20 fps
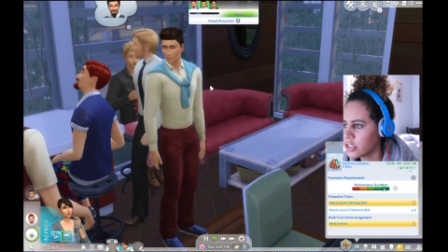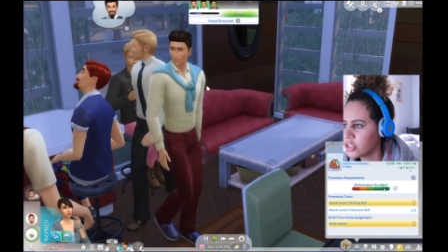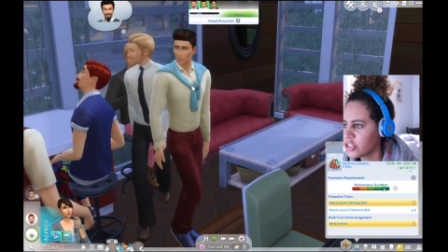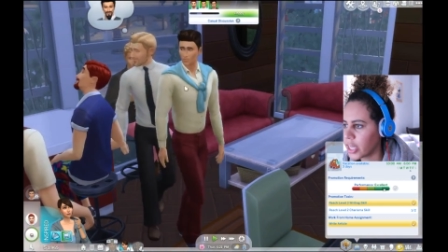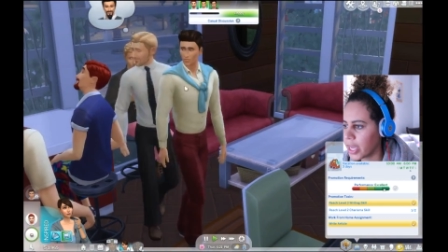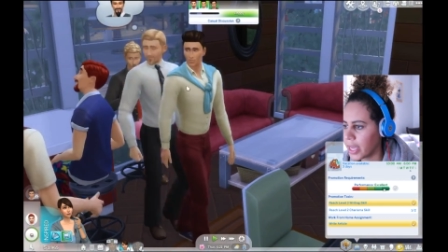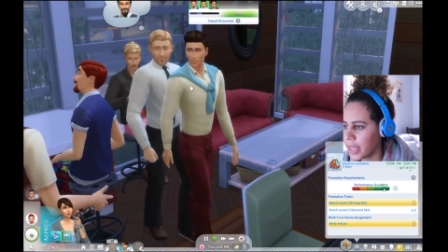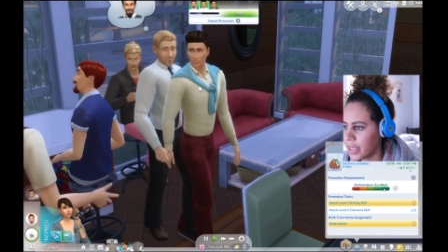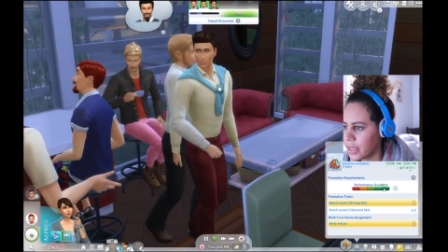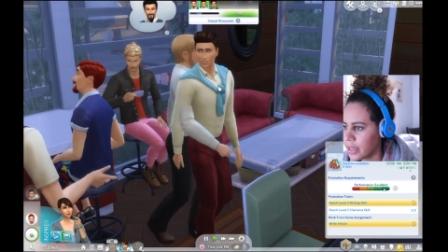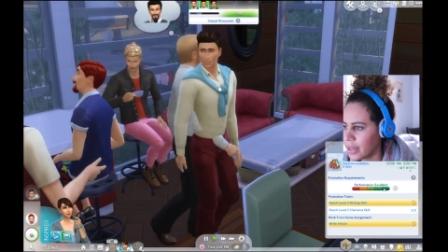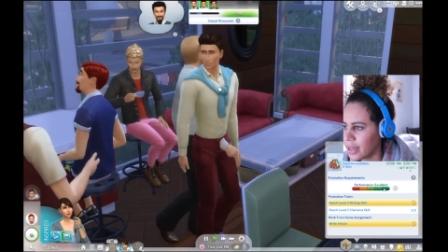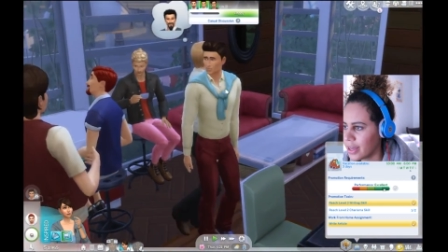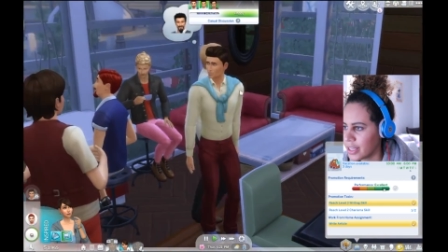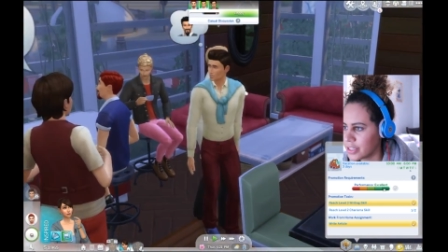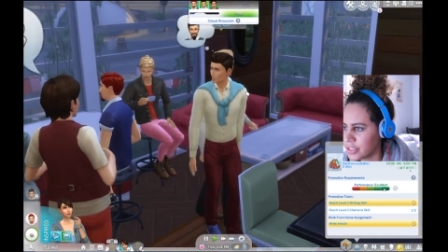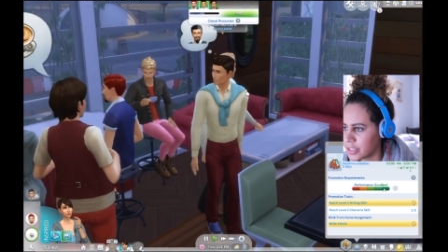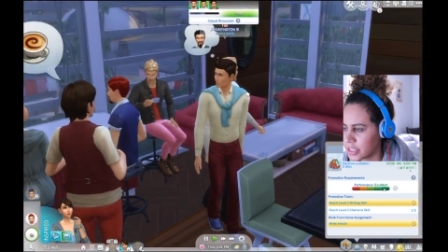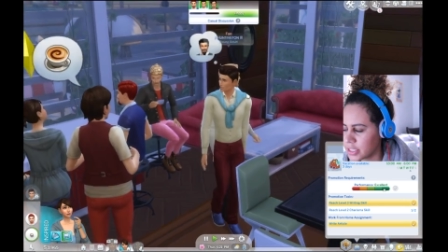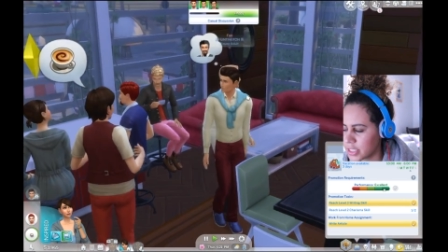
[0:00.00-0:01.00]
Jay
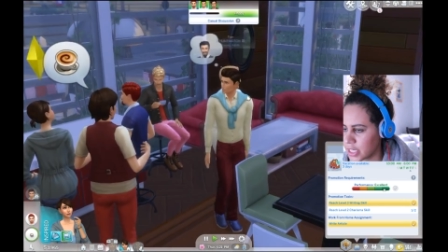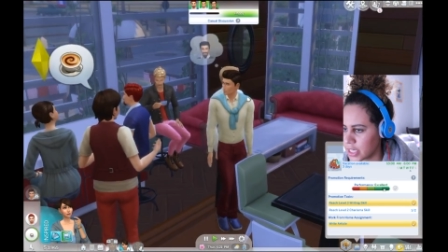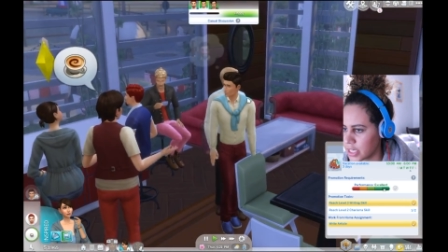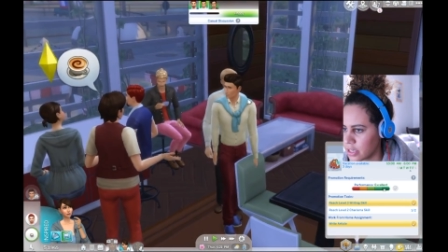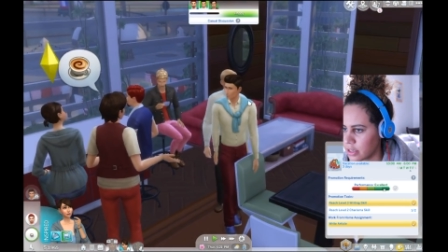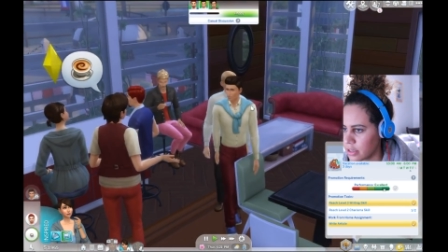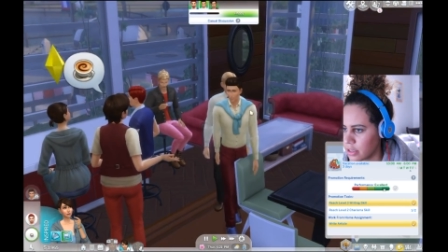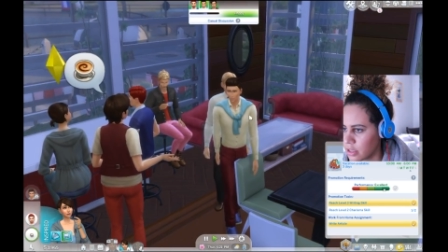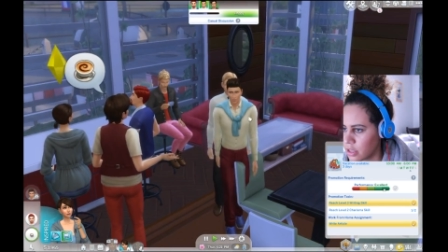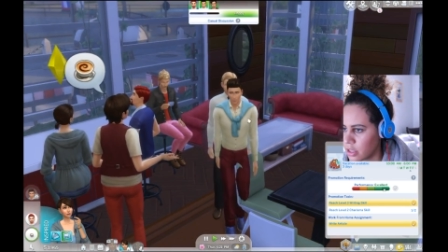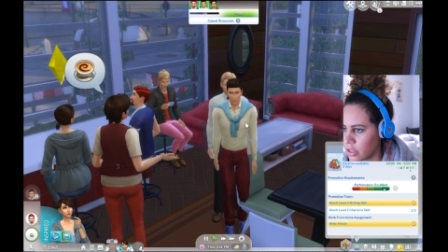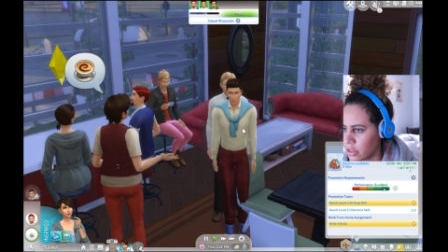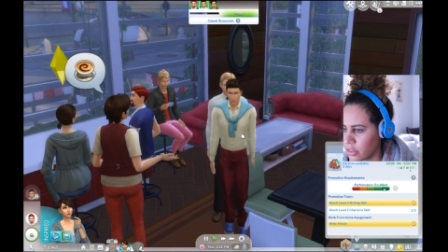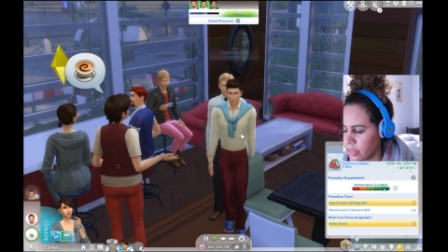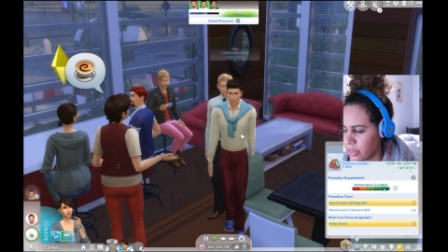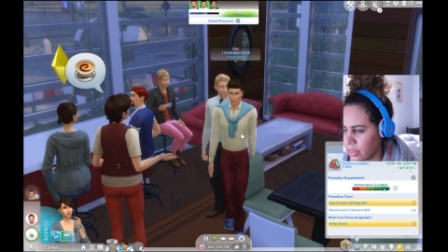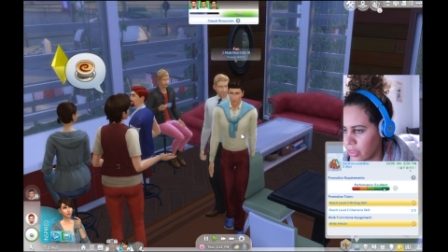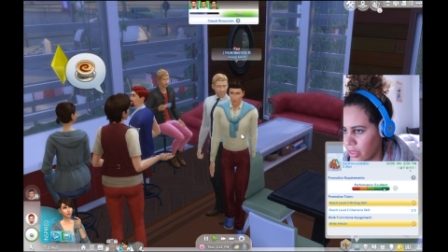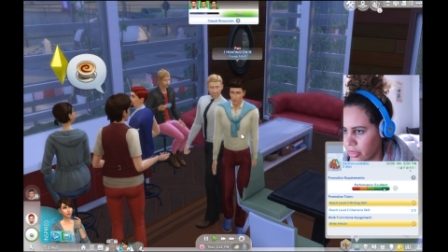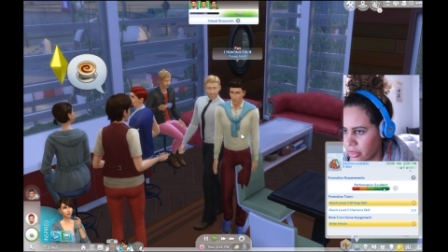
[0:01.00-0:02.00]
Huntington
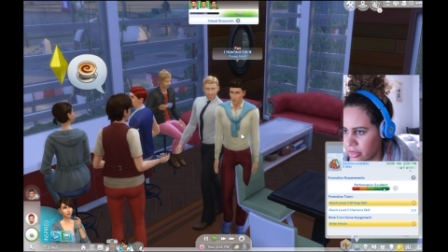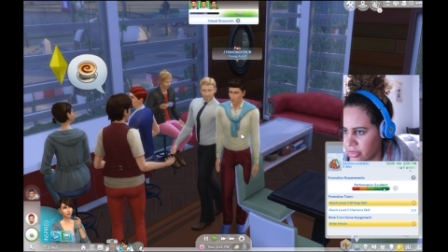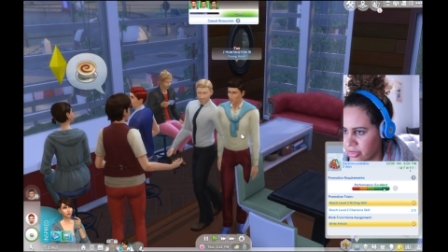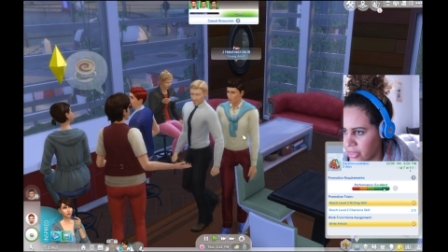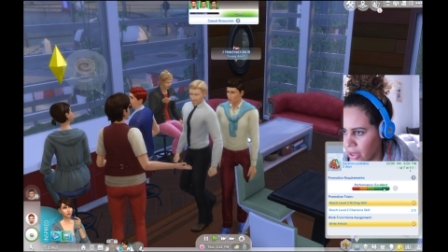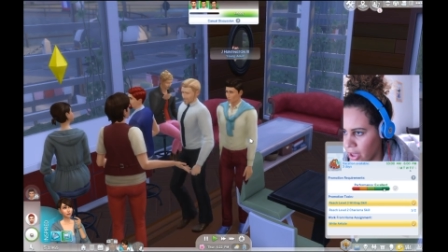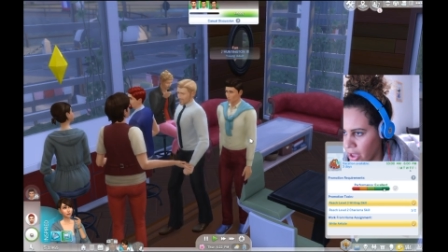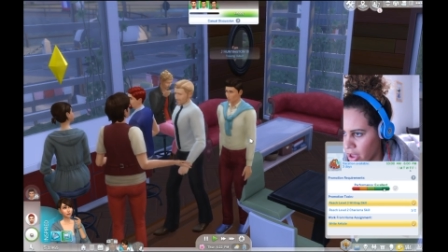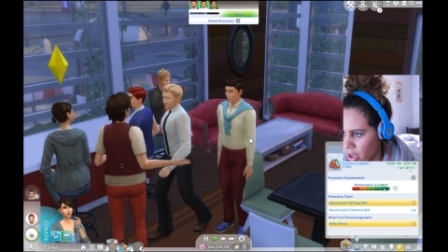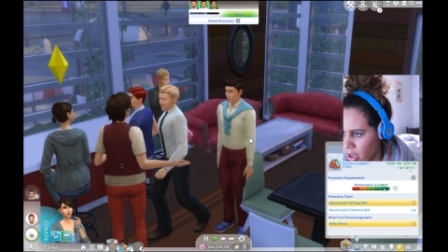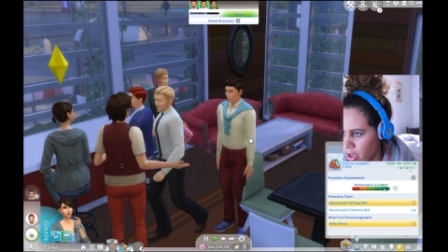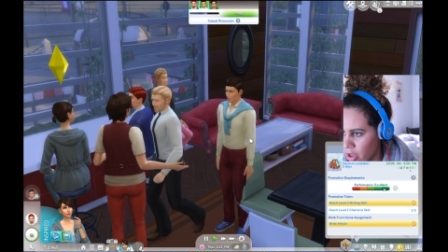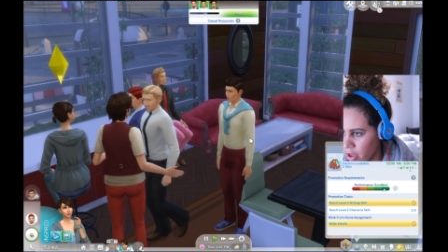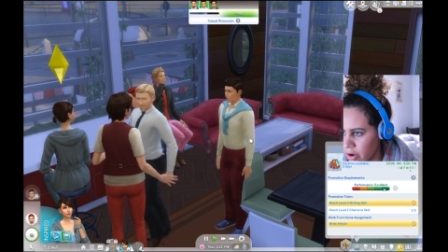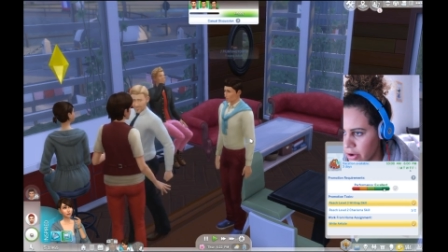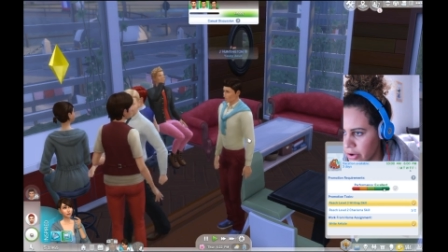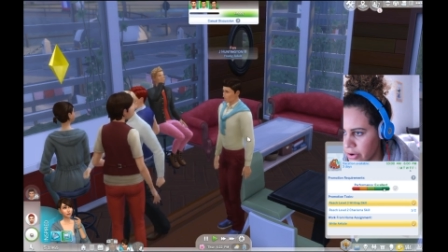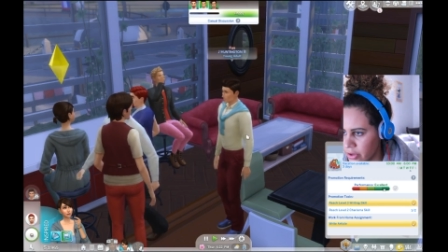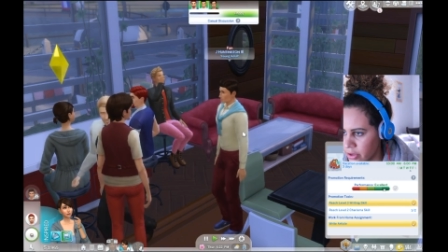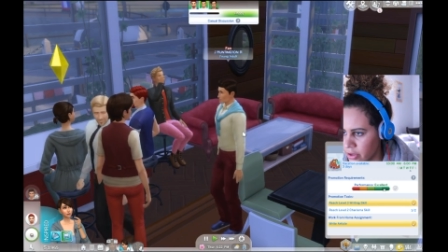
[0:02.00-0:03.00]
the third?